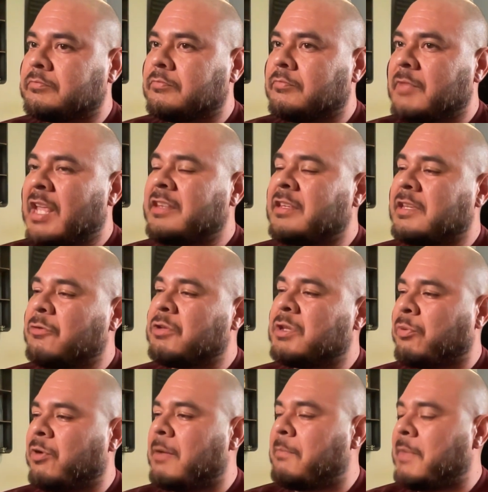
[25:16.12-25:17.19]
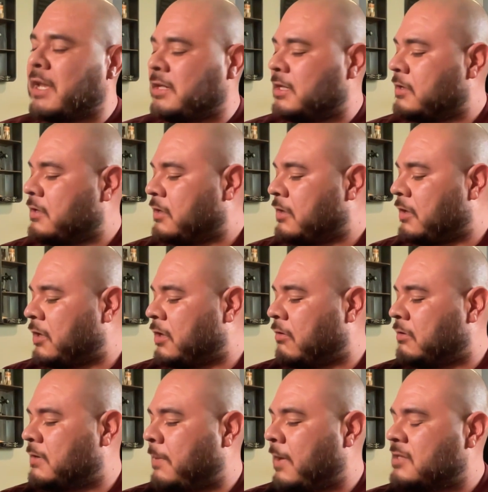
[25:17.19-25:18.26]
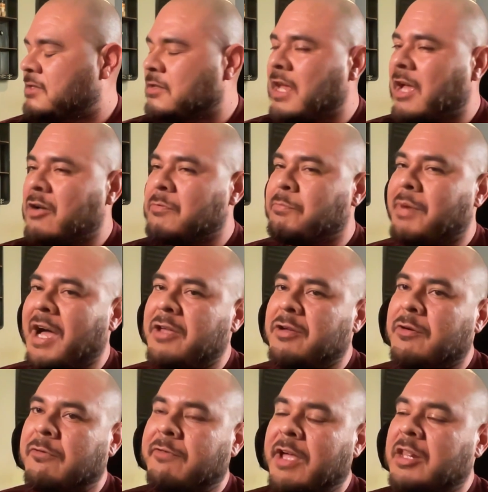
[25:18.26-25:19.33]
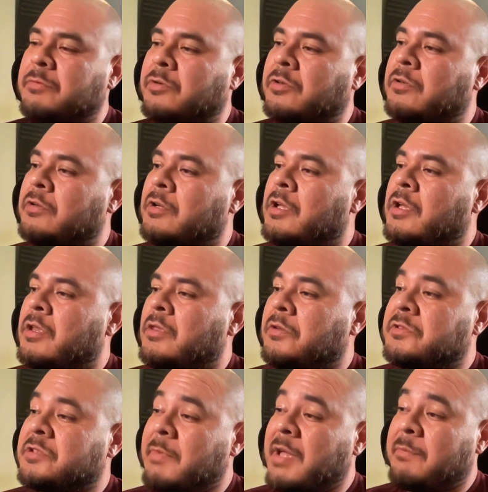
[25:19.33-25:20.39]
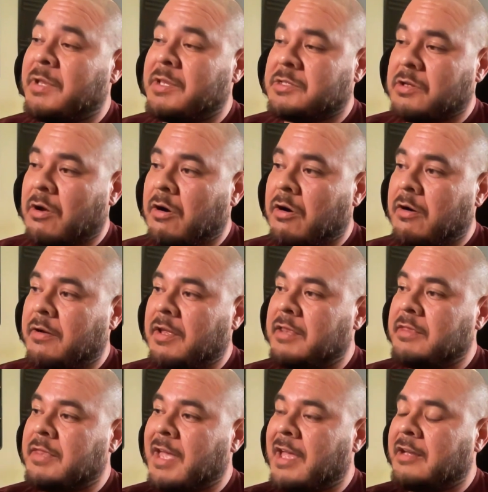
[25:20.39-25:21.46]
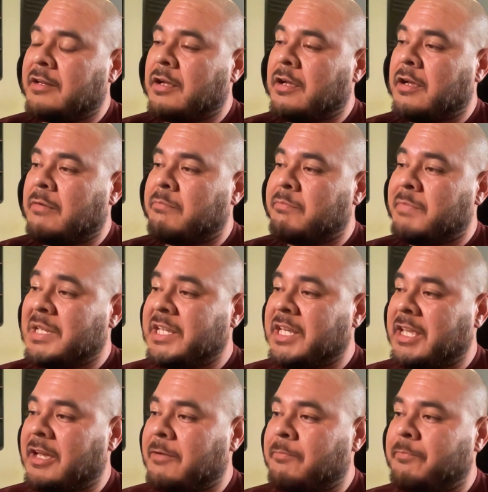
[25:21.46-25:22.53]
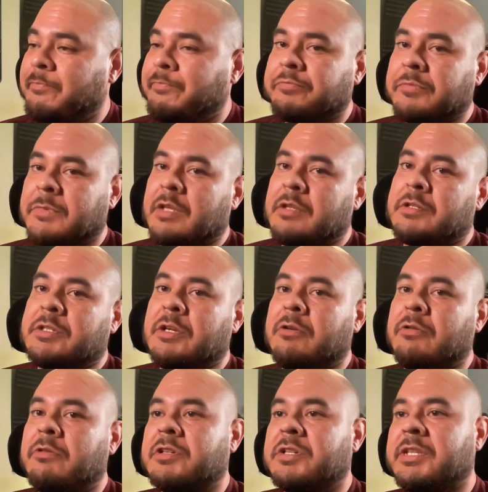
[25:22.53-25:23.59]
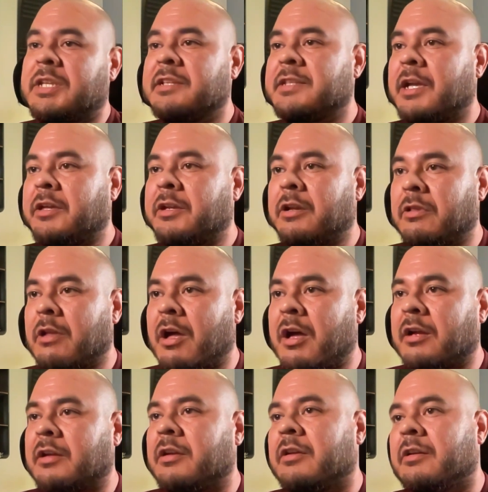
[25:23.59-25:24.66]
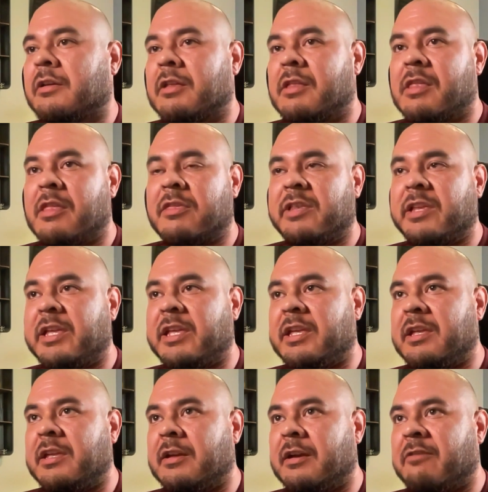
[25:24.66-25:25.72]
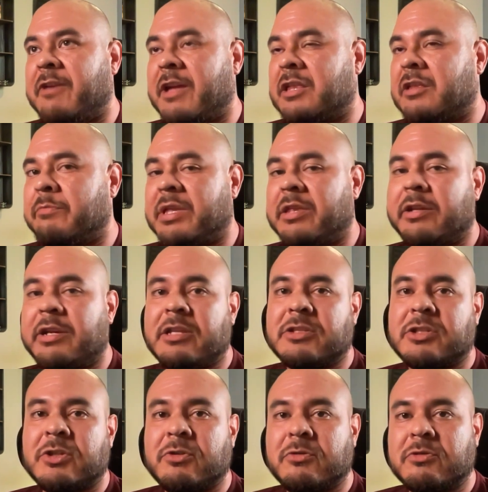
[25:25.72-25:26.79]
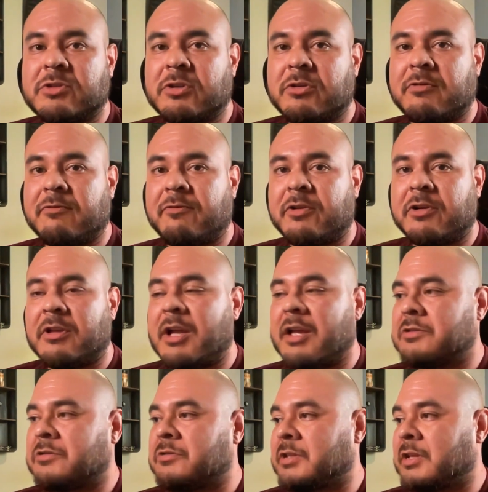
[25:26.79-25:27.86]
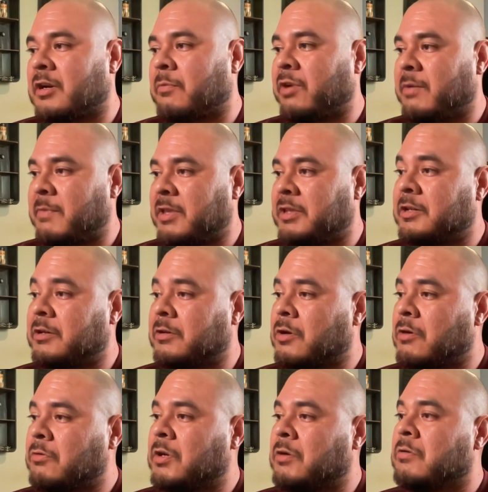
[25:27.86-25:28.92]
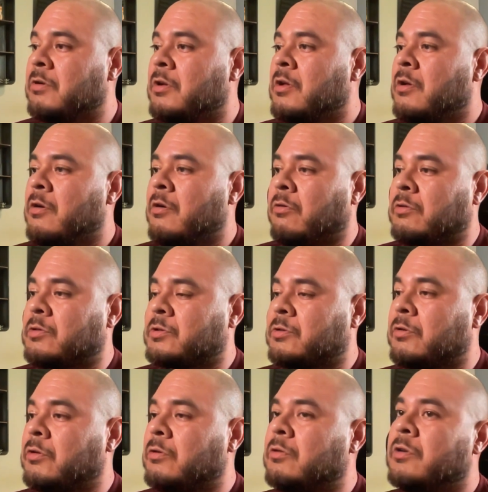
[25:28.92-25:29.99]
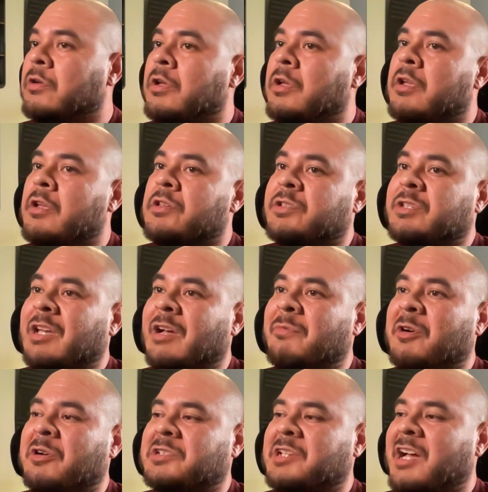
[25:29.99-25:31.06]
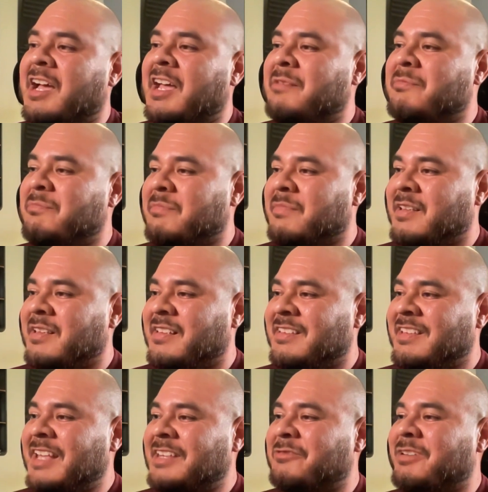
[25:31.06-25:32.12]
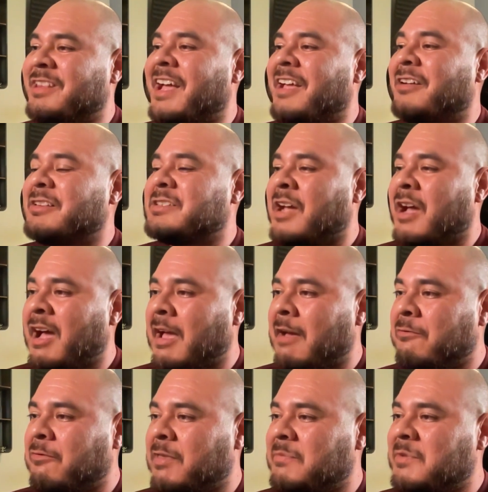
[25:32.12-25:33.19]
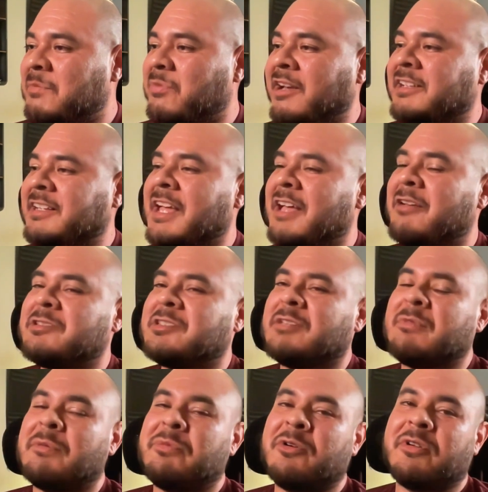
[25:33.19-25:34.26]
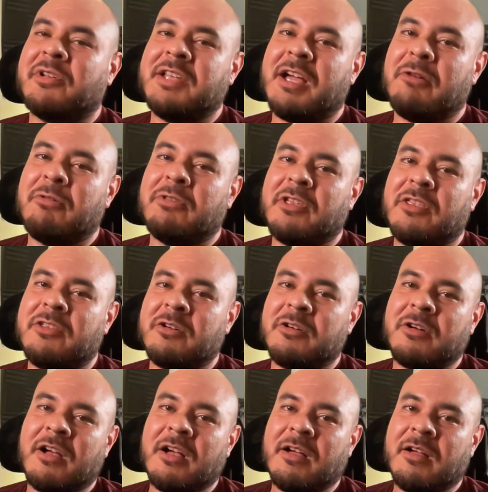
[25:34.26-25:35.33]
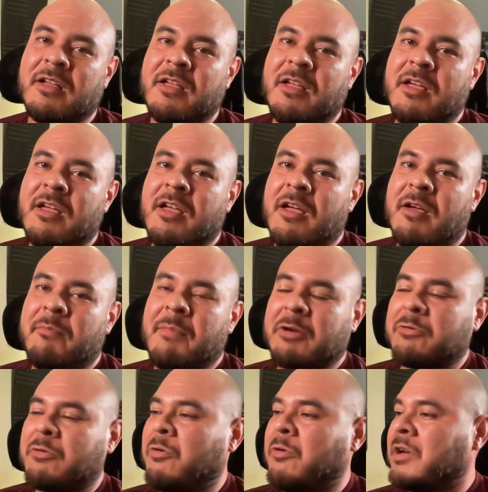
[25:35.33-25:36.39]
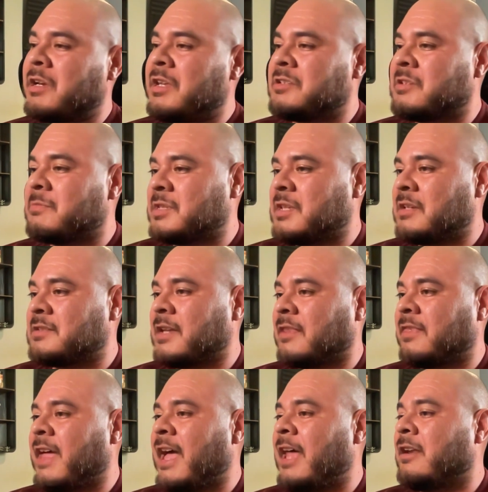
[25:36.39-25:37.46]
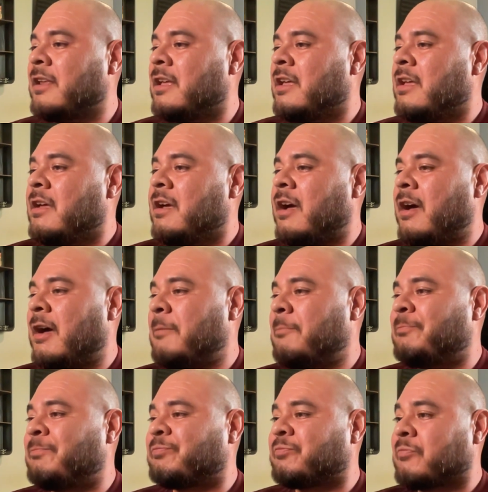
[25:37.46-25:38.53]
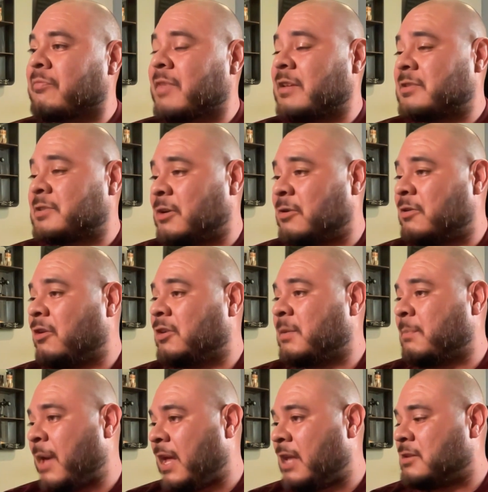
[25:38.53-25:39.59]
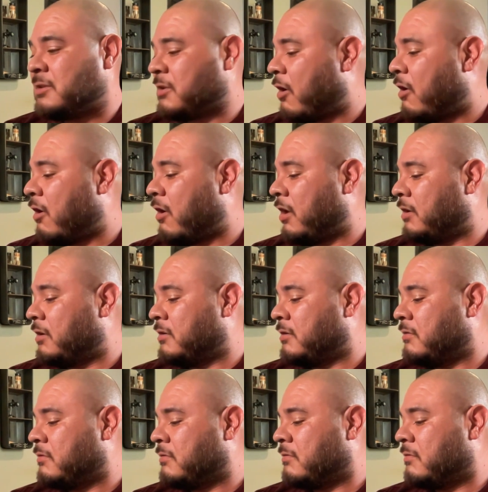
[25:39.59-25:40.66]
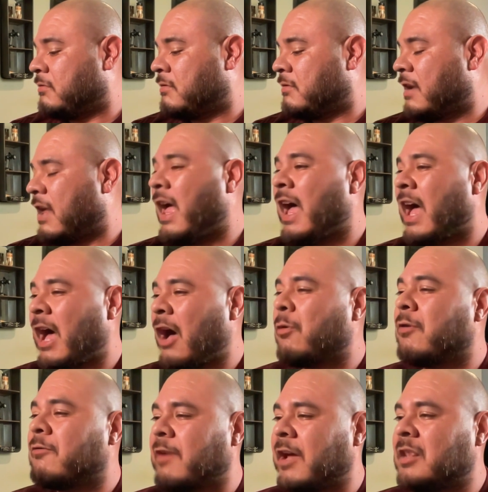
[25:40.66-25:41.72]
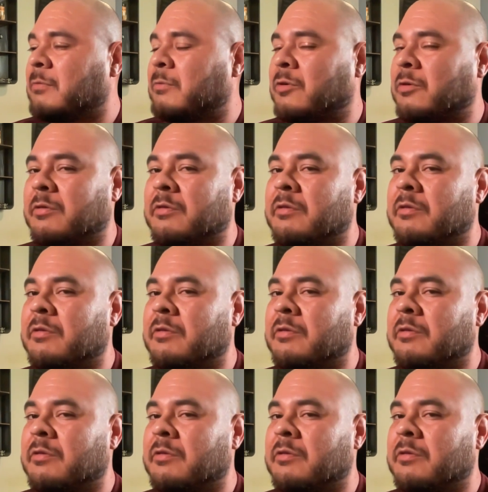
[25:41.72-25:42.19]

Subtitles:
and the thing with the pre-amended, it depends on how bioavailable those amendments are in that media. So there's things that could unlock the availability to certain fertilizers that are pre-amended in cocoa or soil. Some are time. You have to rely on time for them to break down. Some are broken down with other microorganisms, things like that. So it all depends on how available